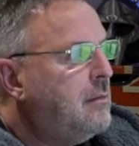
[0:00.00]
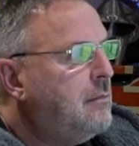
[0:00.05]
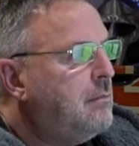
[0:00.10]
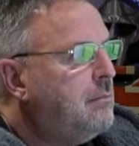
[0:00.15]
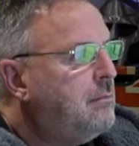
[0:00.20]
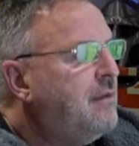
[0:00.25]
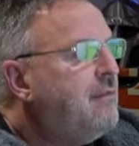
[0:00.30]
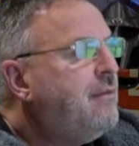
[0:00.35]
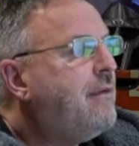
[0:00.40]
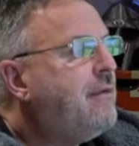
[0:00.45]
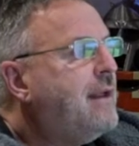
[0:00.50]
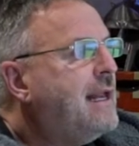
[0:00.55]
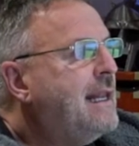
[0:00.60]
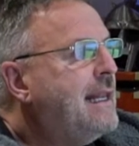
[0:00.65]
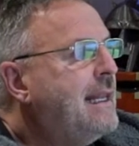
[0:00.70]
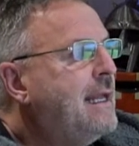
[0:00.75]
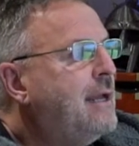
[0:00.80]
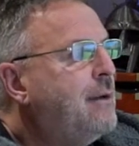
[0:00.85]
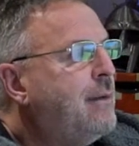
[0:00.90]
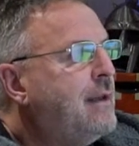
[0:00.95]
Be very
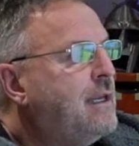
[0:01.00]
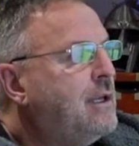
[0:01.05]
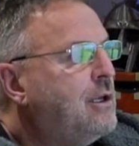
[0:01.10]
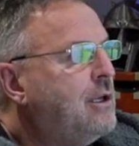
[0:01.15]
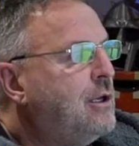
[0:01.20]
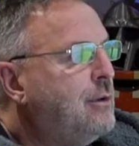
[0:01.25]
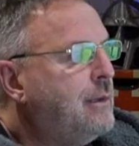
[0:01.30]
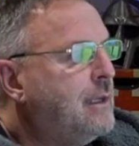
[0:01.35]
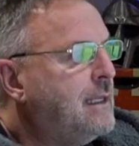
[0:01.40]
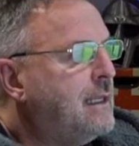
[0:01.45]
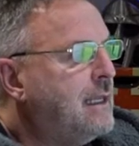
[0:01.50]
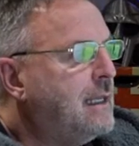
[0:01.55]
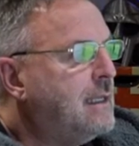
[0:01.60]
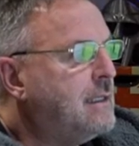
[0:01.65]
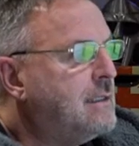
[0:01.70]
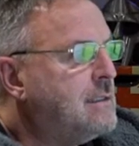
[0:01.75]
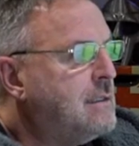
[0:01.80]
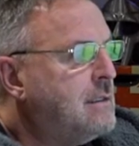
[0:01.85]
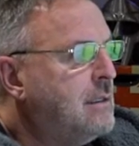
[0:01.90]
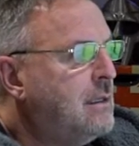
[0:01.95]
clear when you're doing
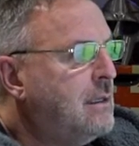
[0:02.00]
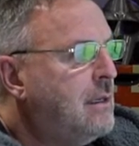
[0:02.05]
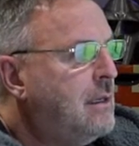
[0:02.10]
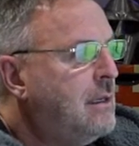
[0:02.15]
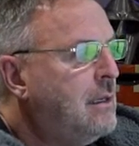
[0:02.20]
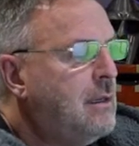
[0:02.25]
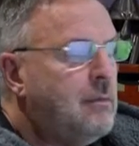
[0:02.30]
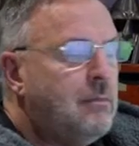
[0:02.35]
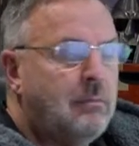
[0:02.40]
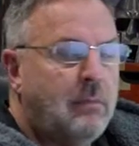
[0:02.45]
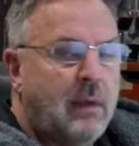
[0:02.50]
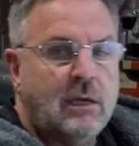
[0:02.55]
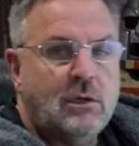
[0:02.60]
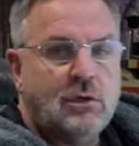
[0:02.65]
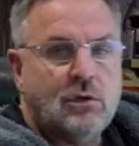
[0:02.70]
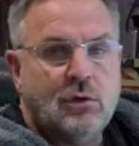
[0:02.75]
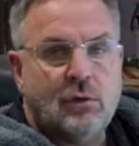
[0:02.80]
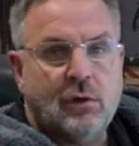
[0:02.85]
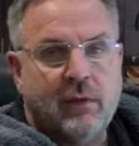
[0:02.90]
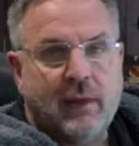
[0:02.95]
these. Make
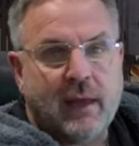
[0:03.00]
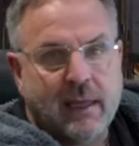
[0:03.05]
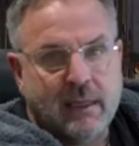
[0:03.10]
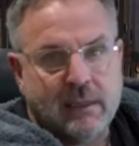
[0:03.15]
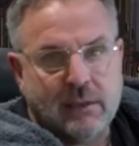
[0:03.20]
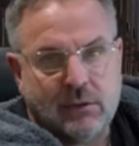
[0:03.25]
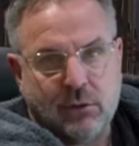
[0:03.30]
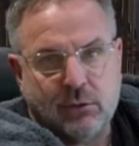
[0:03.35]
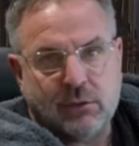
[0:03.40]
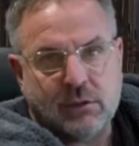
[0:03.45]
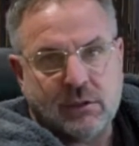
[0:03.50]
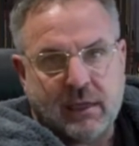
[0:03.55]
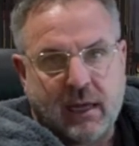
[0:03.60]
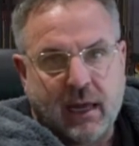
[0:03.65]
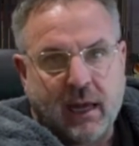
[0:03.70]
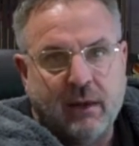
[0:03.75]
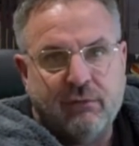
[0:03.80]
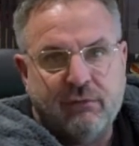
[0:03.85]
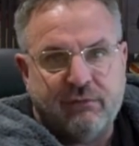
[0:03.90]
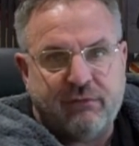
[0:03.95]
sure that it does
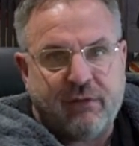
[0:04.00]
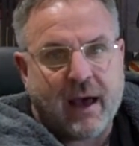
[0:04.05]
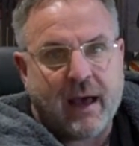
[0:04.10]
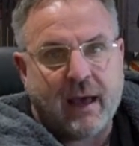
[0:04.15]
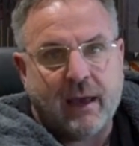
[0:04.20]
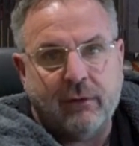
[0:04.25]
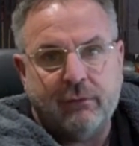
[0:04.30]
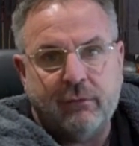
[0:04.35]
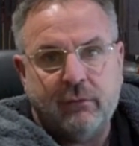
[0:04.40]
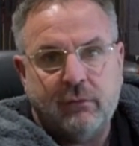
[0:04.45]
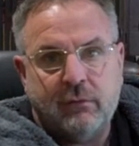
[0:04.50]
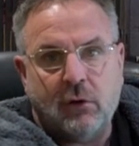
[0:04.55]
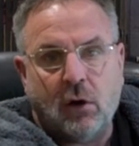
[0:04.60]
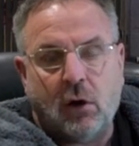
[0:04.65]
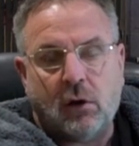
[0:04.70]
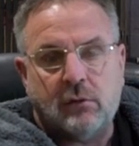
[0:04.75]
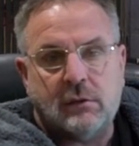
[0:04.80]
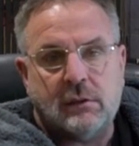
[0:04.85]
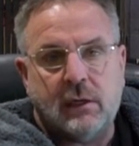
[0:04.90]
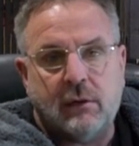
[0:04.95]
say
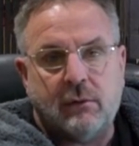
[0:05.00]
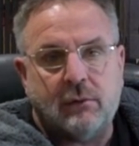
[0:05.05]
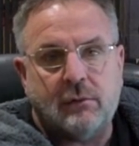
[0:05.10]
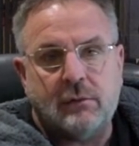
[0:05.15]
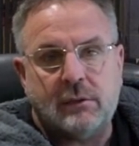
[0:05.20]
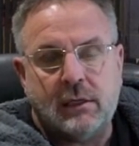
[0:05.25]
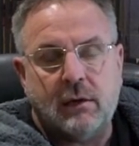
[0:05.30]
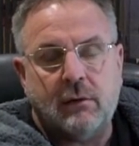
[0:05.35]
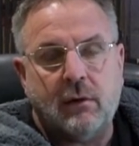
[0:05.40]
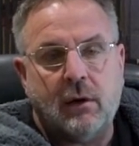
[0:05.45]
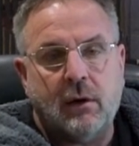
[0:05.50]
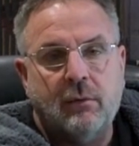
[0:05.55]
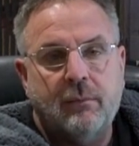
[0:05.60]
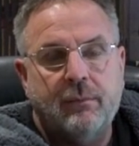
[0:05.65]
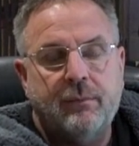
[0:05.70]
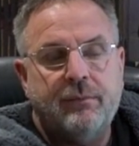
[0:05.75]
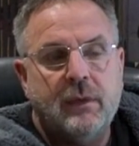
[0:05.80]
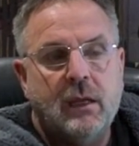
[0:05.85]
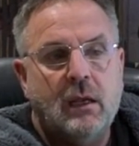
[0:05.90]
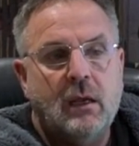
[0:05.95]
5.00
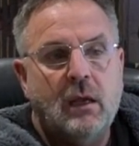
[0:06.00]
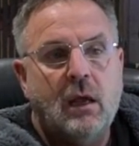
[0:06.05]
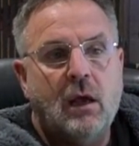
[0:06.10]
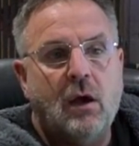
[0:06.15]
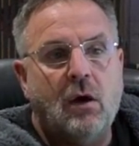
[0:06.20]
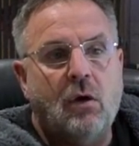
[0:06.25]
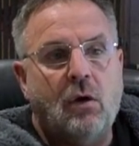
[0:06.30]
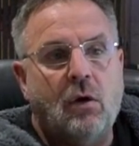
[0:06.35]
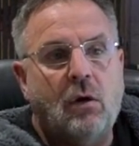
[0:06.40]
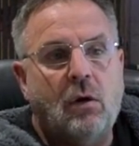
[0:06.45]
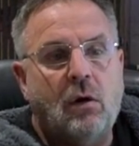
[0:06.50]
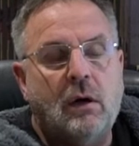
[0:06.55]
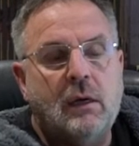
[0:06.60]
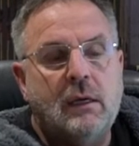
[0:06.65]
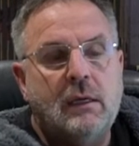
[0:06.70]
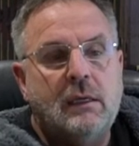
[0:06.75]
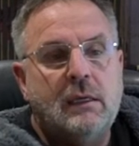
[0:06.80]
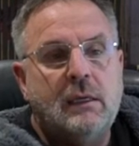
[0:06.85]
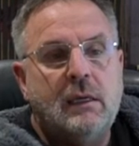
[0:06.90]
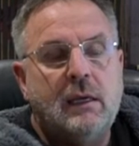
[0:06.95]
or
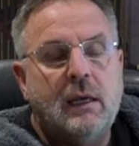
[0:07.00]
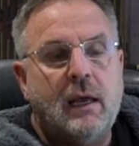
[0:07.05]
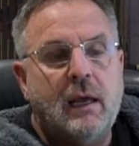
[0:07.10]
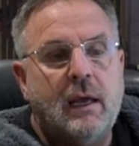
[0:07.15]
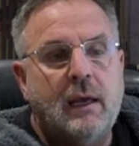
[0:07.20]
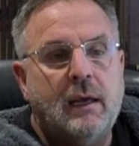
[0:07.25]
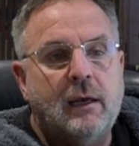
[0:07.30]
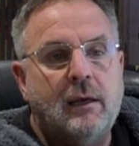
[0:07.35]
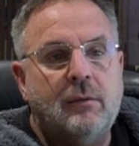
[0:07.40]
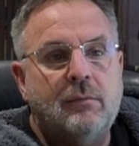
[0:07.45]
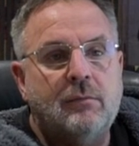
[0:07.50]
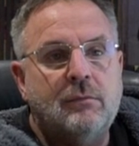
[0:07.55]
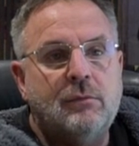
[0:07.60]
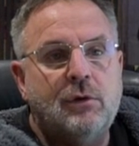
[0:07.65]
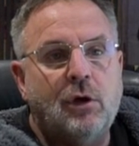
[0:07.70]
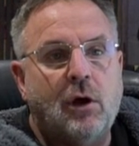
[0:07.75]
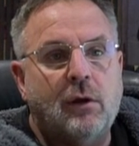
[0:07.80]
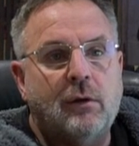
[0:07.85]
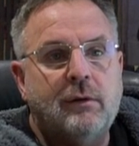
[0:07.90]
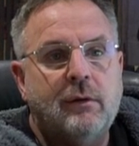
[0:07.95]

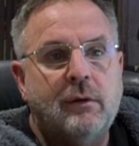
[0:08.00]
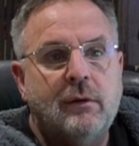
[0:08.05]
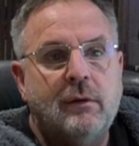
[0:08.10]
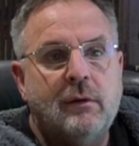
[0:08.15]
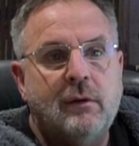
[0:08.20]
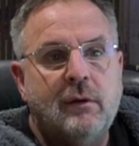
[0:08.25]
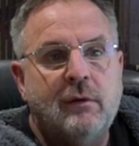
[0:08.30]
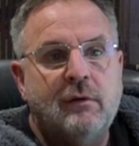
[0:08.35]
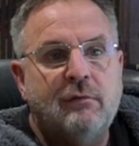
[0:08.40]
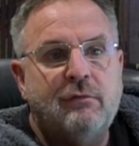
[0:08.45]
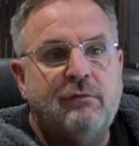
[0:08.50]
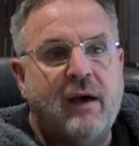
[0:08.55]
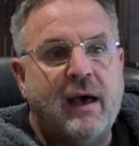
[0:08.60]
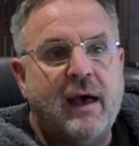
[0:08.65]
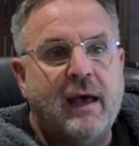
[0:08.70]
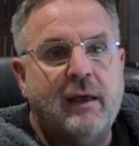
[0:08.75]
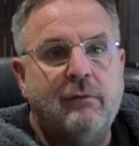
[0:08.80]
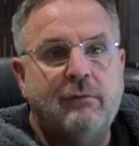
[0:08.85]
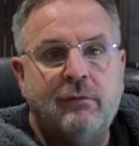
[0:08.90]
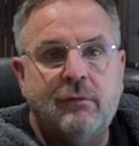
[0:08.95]
not
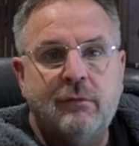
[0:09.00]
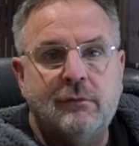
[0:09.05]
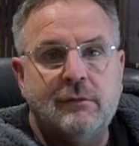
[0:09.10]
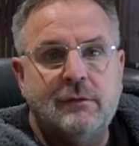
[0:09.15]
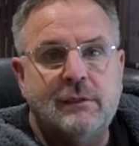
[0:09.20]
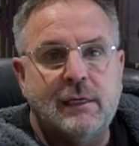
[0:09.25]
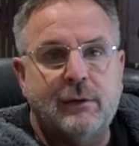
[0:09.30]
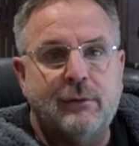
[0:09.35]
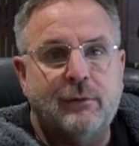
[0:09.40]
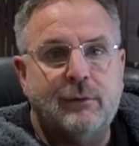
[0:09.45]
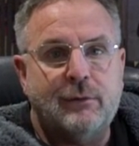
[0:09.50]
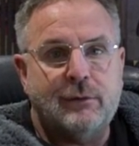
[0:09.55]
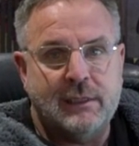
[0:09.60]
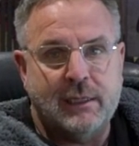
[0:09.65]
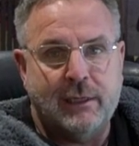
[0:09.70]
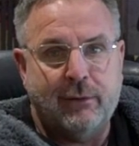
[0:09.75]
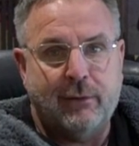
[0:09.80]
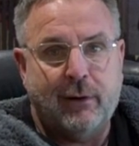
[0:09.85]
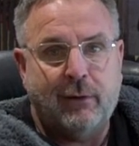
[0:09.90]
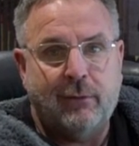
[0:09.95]

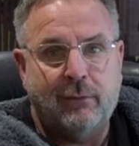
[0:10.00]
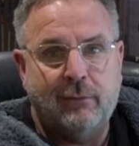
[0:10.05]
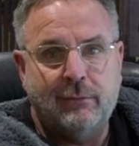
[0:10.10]
500.00.